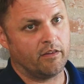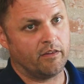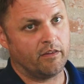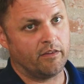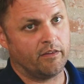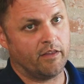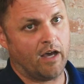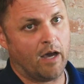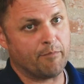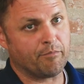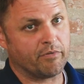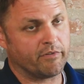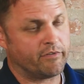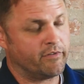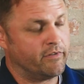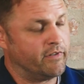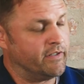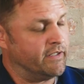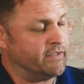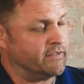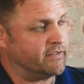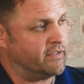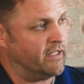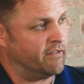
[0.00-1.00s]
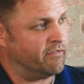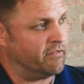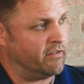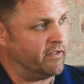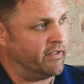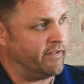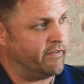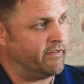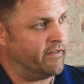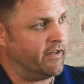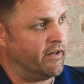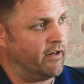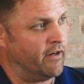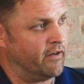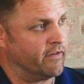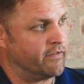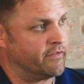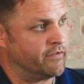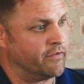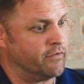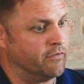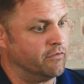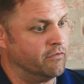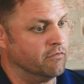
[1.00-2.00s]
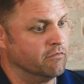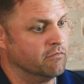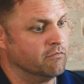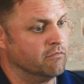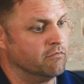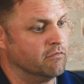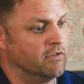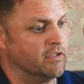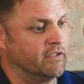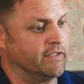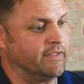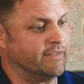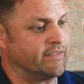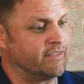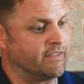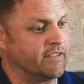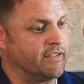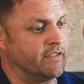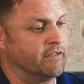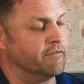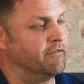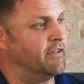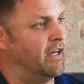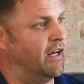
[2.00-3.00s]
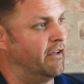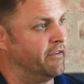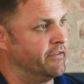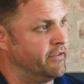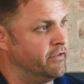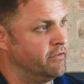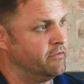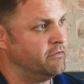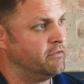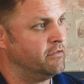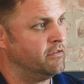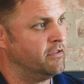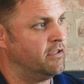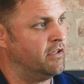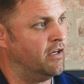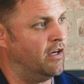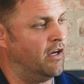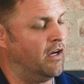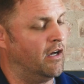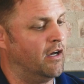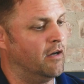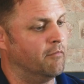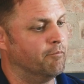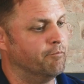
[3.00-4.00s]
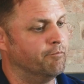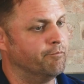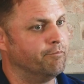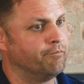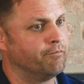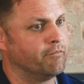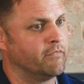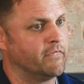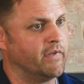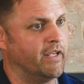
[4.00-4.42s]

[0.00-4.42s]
the opportunity is definitely there to really see the value. Yeah.